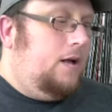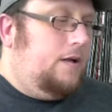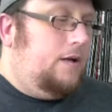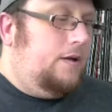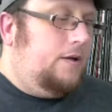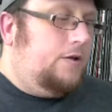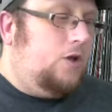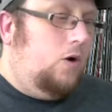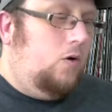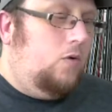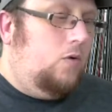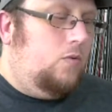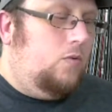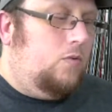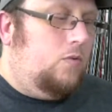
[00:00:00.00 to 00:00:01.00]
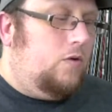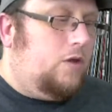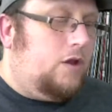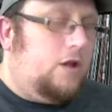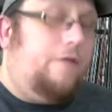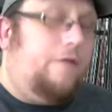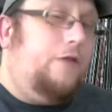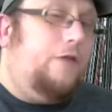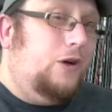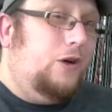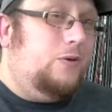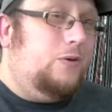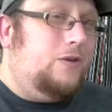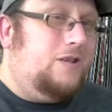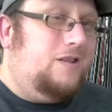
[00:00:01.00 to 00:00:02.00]
So the
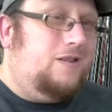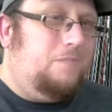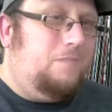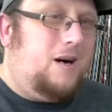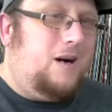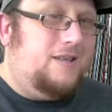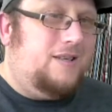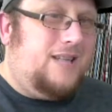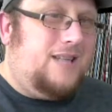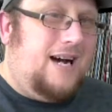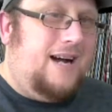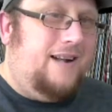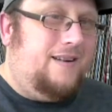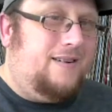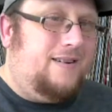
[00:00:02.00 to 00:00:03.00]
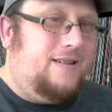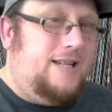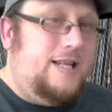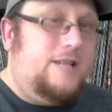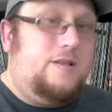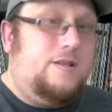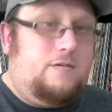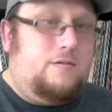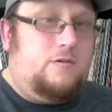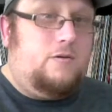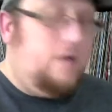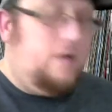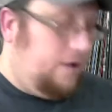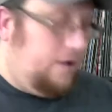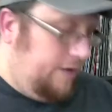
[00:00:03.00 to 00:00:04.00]
flute parts on
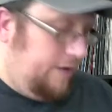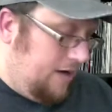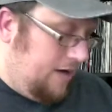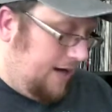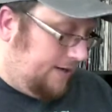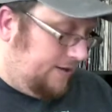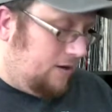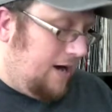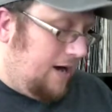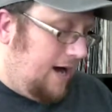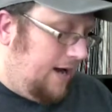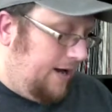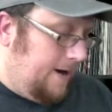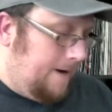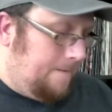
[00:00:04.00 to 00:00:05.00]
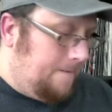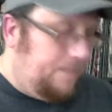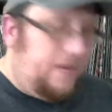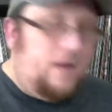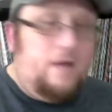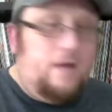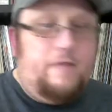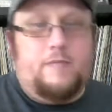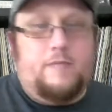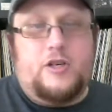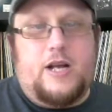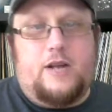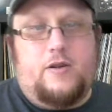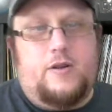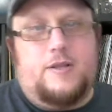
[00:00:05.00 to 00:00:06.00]
the three tracks that are on here from the
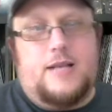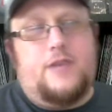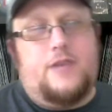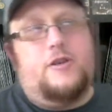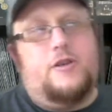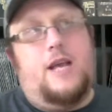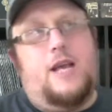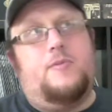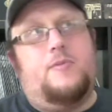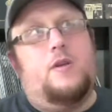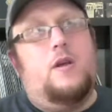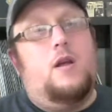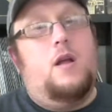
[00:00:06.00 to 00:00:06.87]
Chateau Disaster tapes